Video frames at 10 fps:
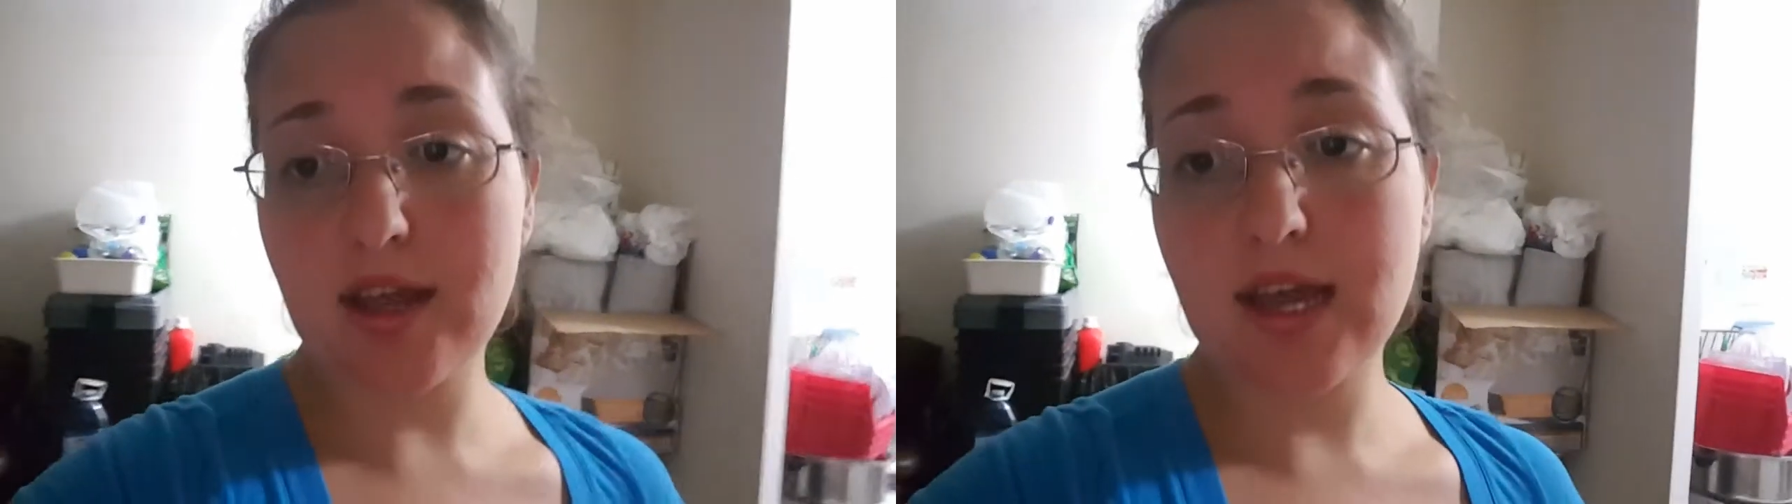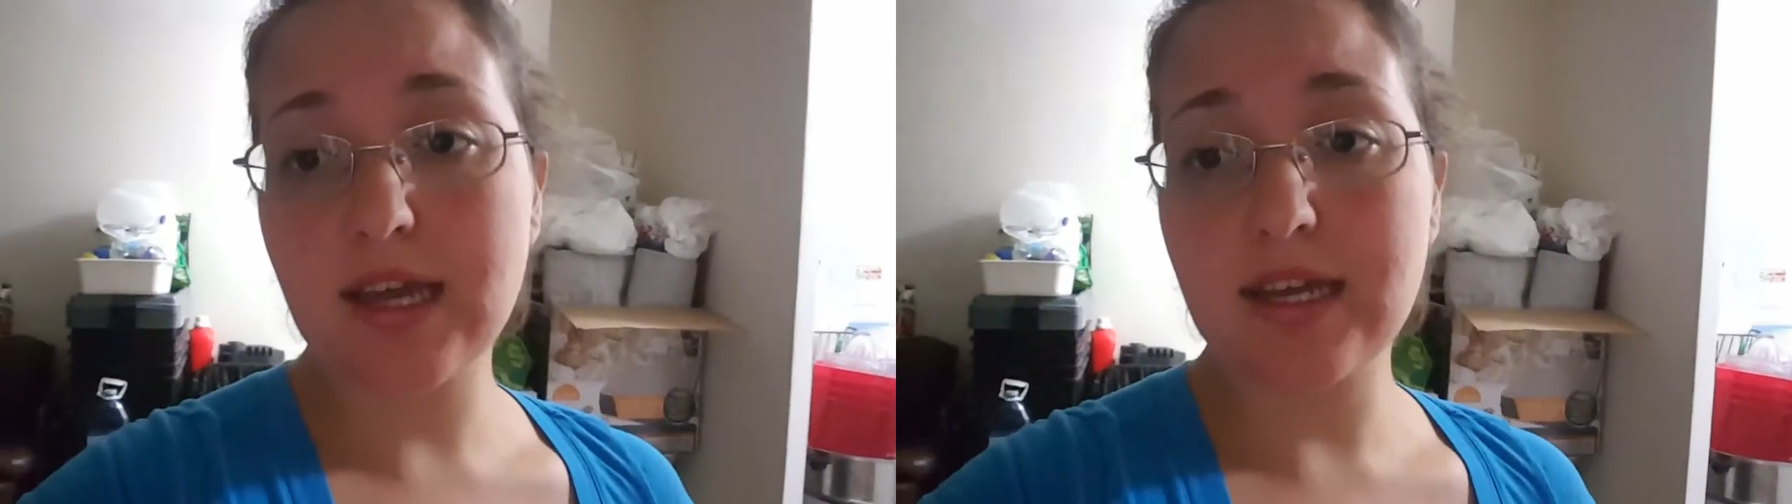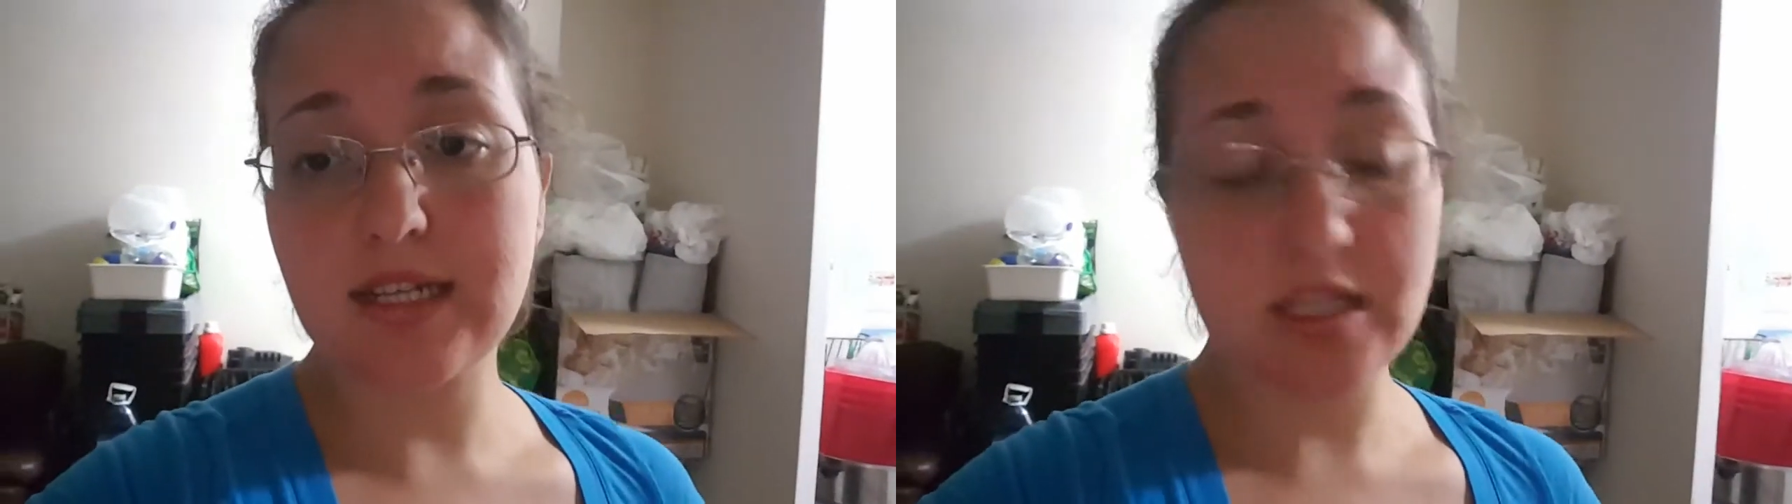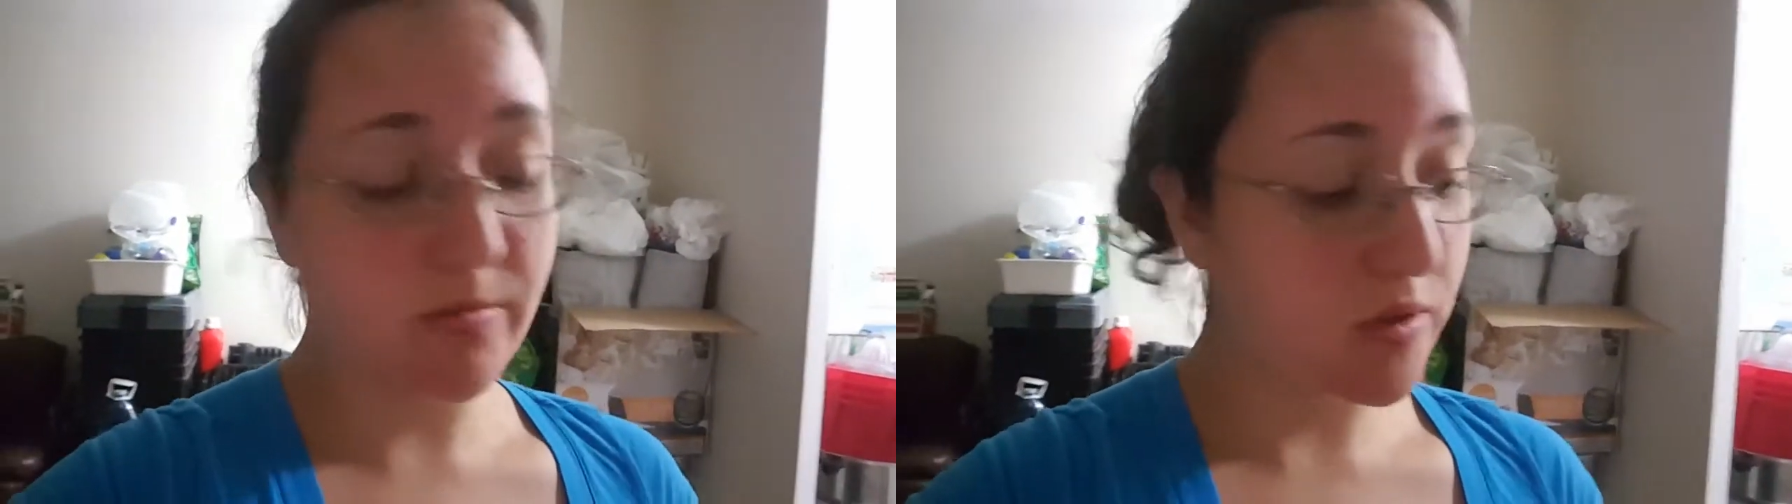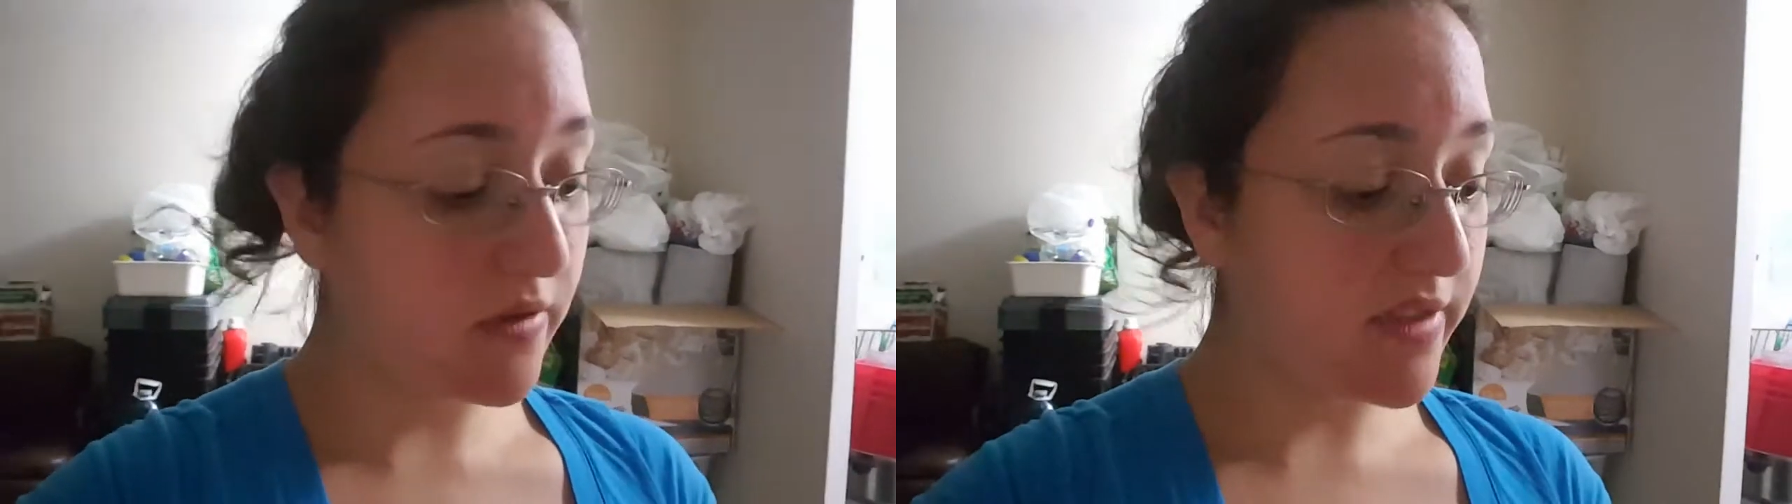a
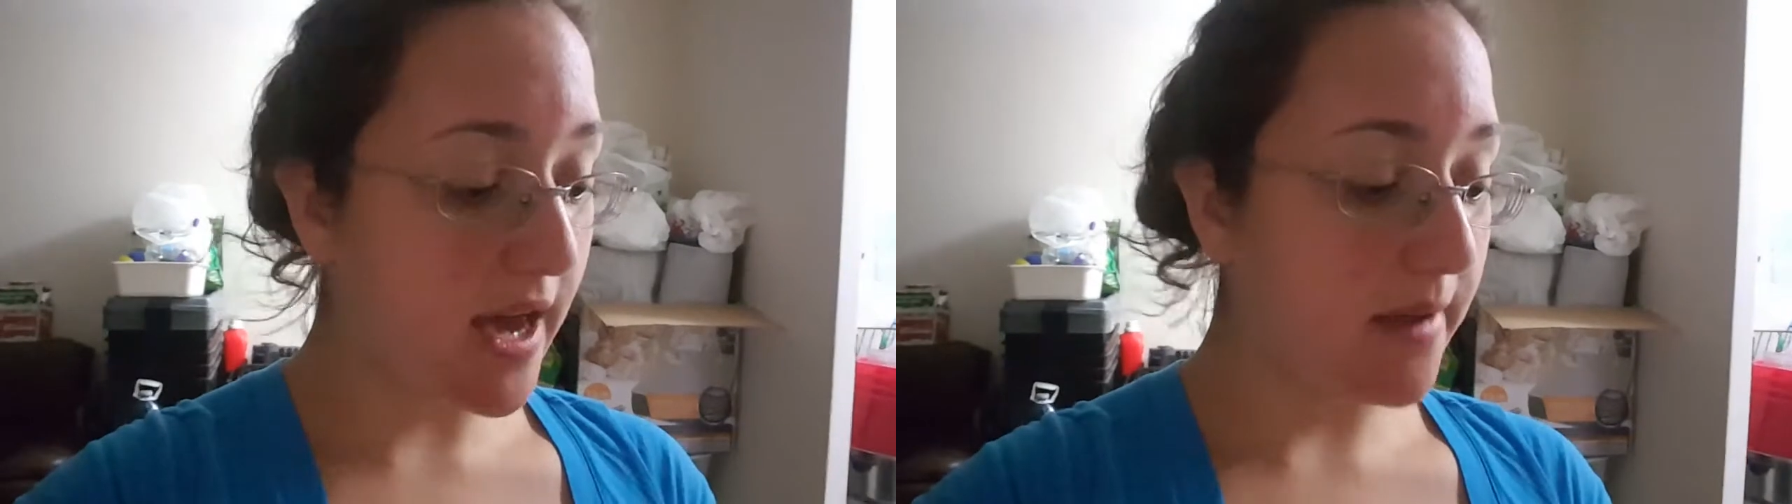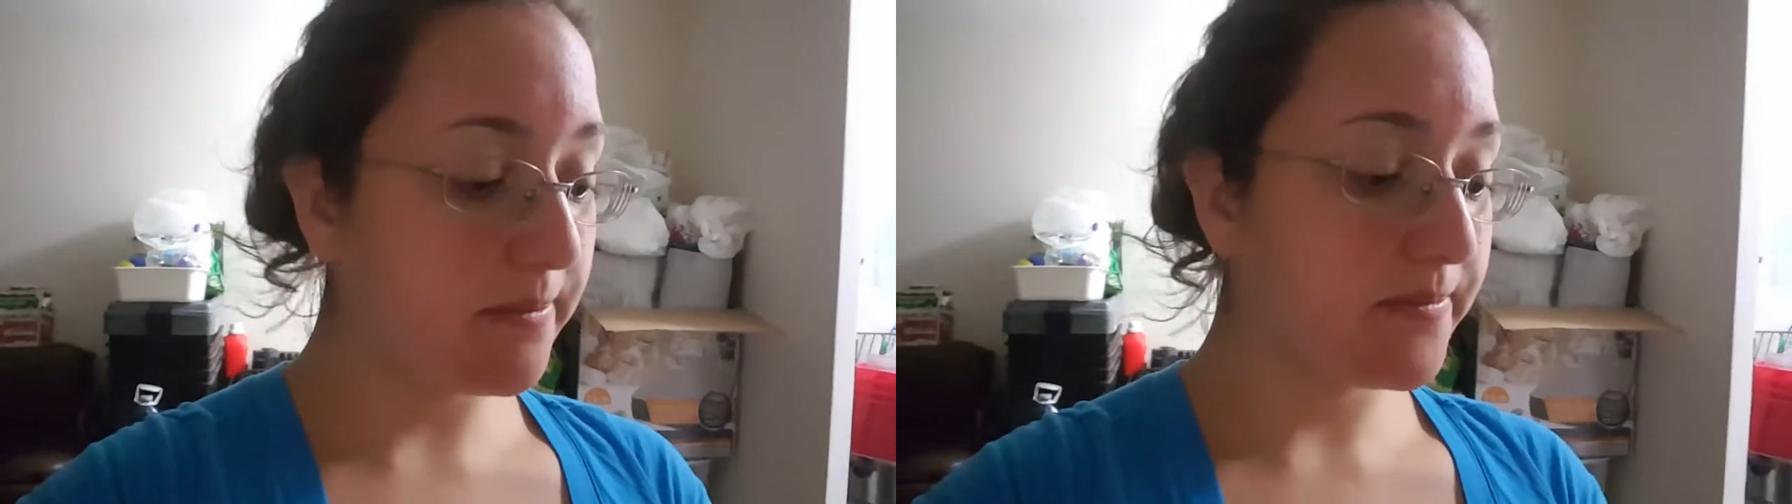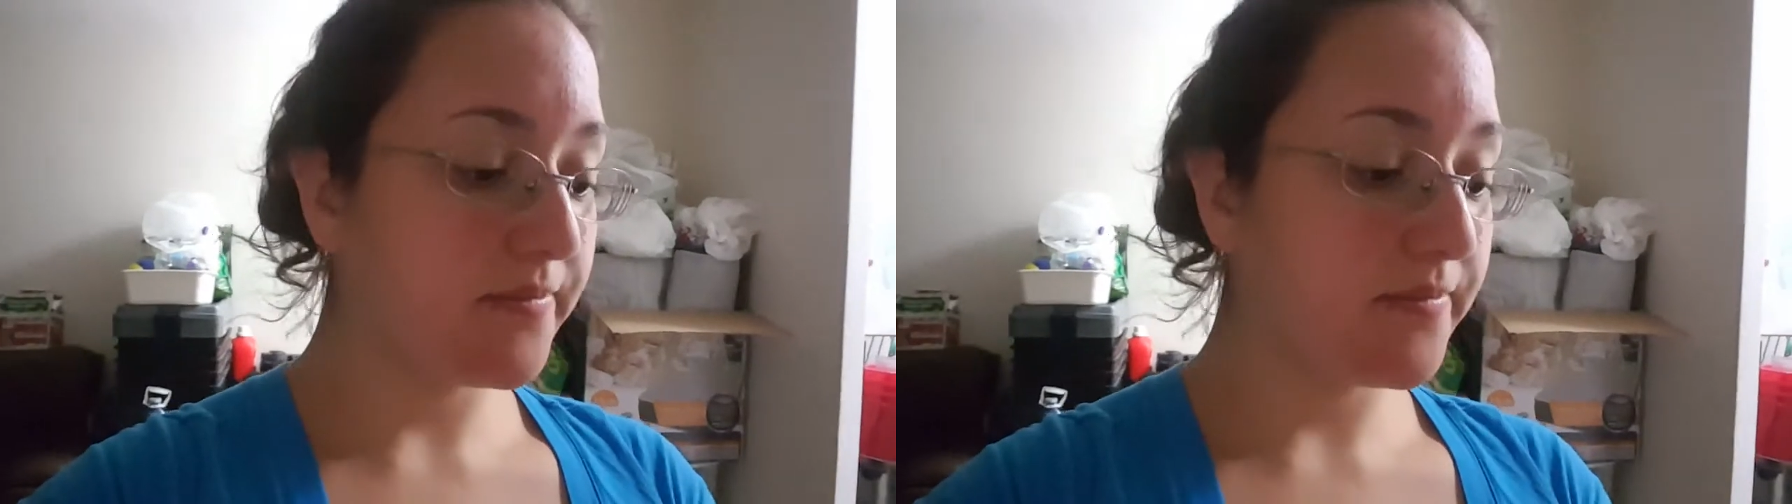teaspoon of that